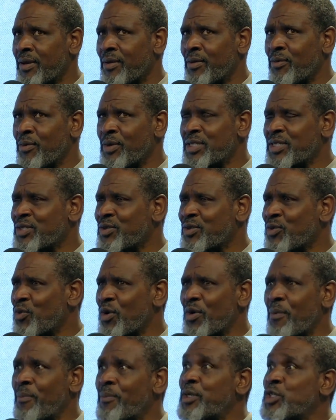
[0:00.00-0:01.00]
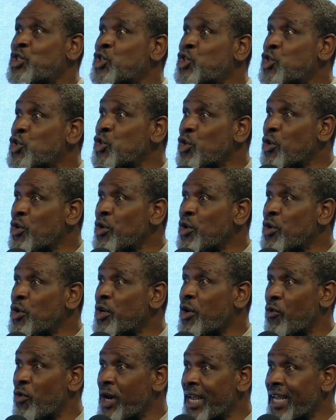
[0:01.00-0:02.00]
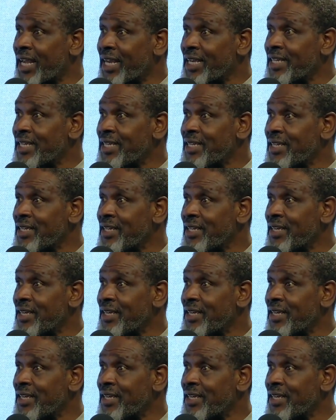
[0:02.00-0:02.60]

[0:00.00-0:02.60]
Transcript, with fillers: what's the word, mature correctly.